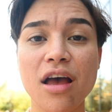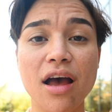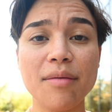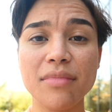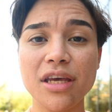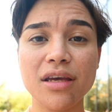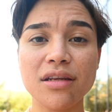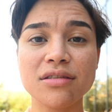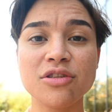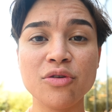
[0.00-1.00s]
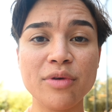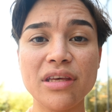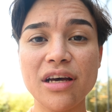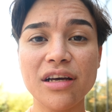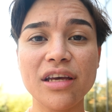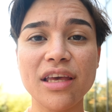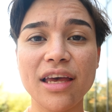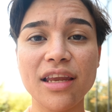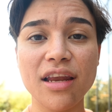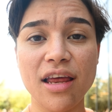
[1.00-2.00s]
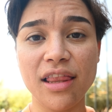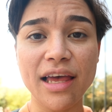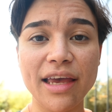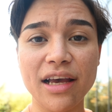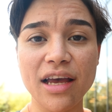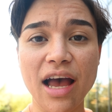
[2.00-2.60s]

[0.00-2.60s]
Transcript: I mean, to be young again, like,